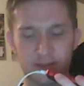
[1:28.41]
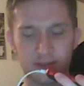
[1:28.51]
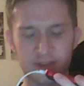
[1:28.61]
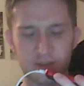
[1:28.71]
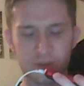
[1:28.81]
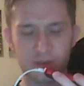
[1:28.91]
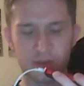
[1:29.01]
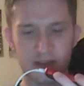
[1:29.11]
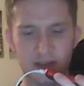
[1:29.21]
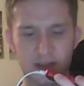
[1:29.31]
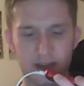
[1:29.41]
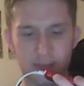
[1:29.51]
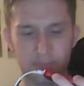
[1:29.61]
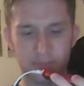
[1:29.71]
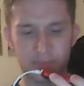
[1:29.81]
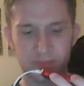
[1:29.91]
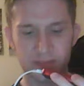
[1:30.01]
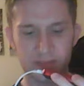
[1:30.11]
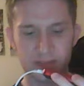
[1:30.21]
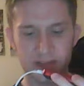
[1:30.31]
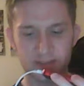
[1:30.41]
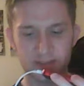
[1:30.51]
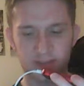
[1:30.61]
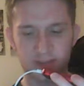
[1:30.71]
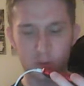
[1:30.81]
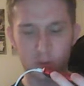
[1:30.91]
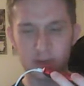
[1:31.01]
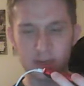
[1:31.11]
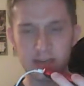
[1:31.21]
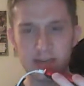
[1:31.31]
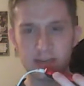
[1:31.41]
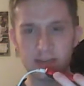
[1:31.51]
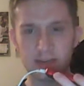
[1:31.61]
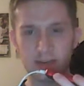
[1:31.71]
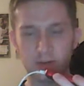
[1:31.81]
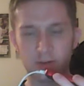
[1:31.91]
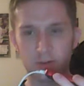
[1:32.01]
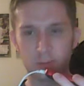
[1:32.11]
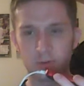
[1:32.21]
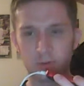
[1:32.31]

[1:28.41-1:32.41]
facebook.com/Phil1DT, although